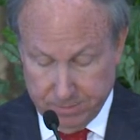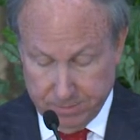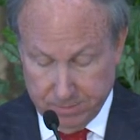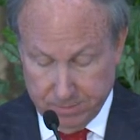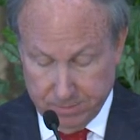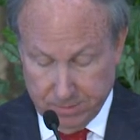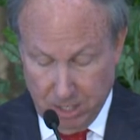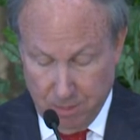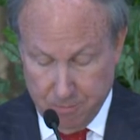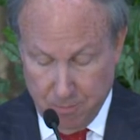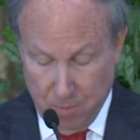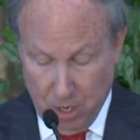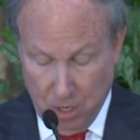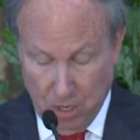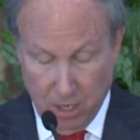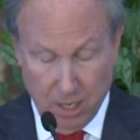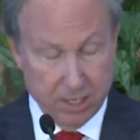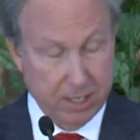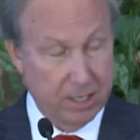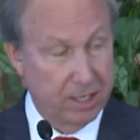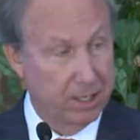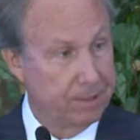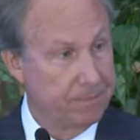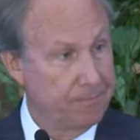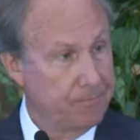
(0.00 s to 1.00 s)

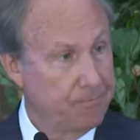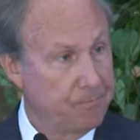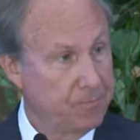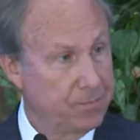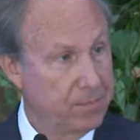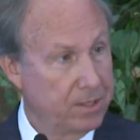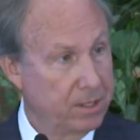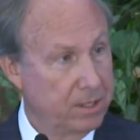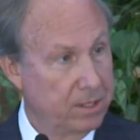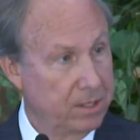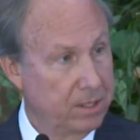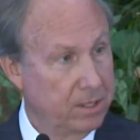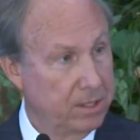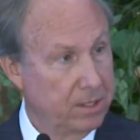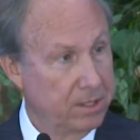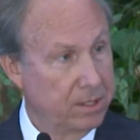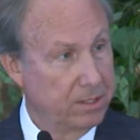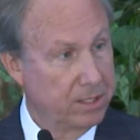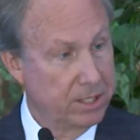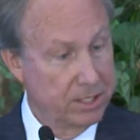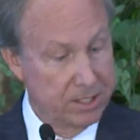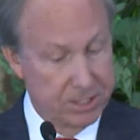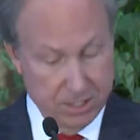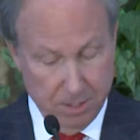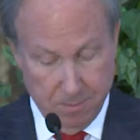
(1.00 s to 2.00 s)
America,
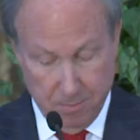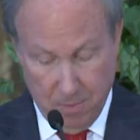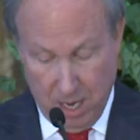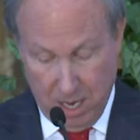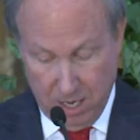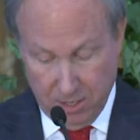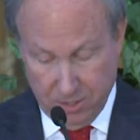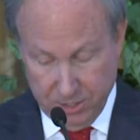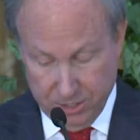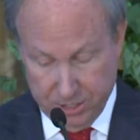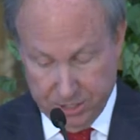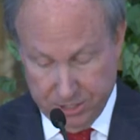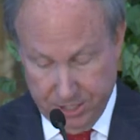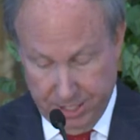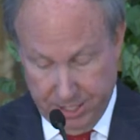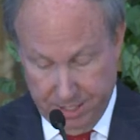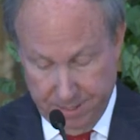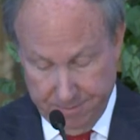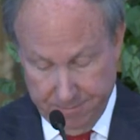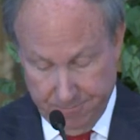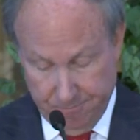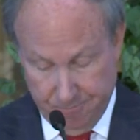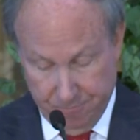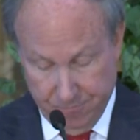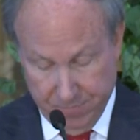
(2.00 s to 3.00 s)
this democracy,
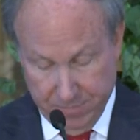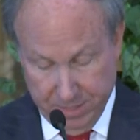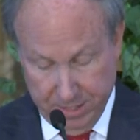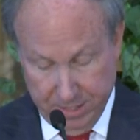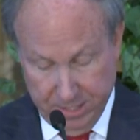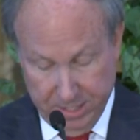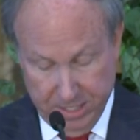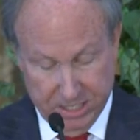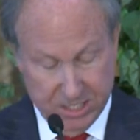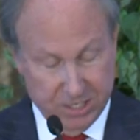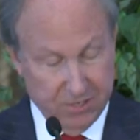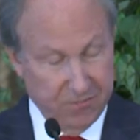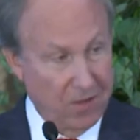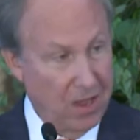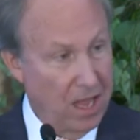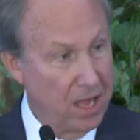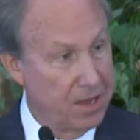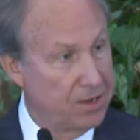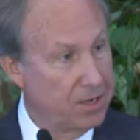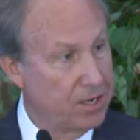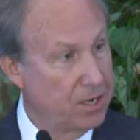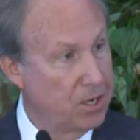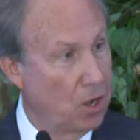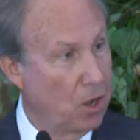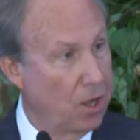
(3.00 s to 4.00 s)
is
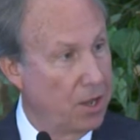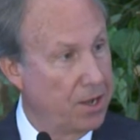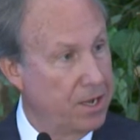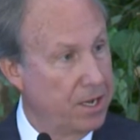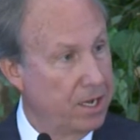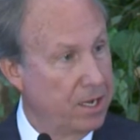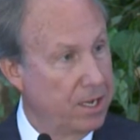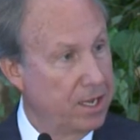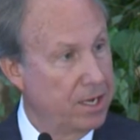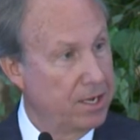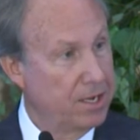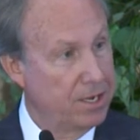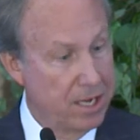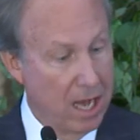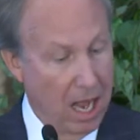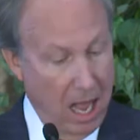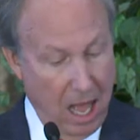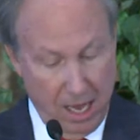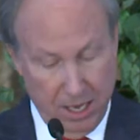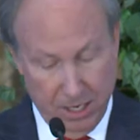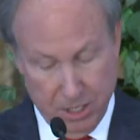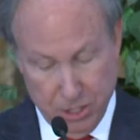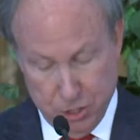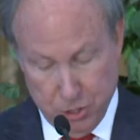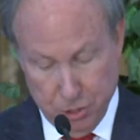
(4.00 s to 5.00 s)
founded on
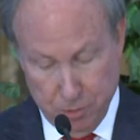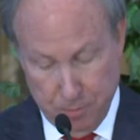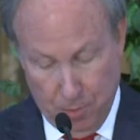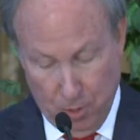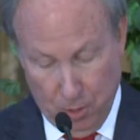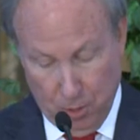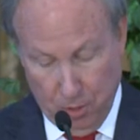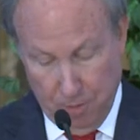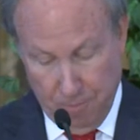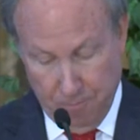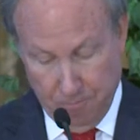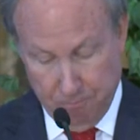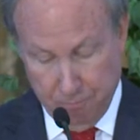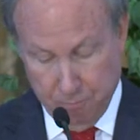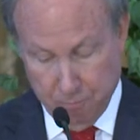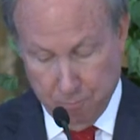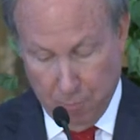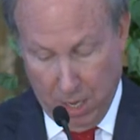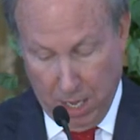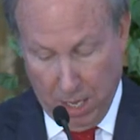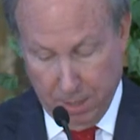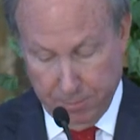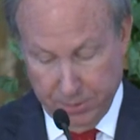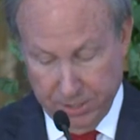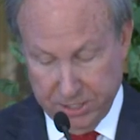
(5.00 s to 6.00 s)
knowledgeable,
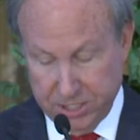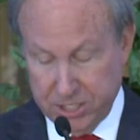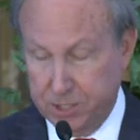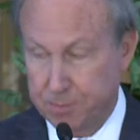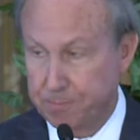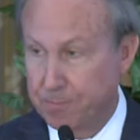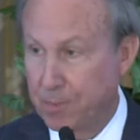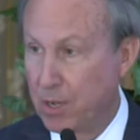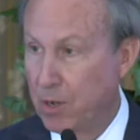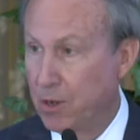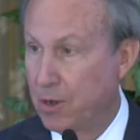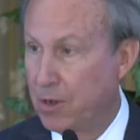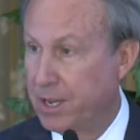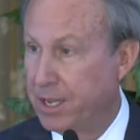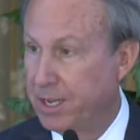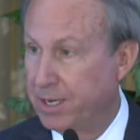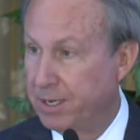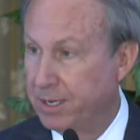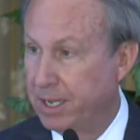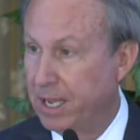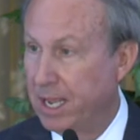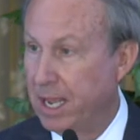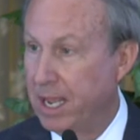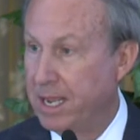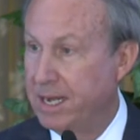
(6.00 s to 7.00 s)
public-spirited,
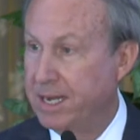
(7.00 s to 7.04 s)
and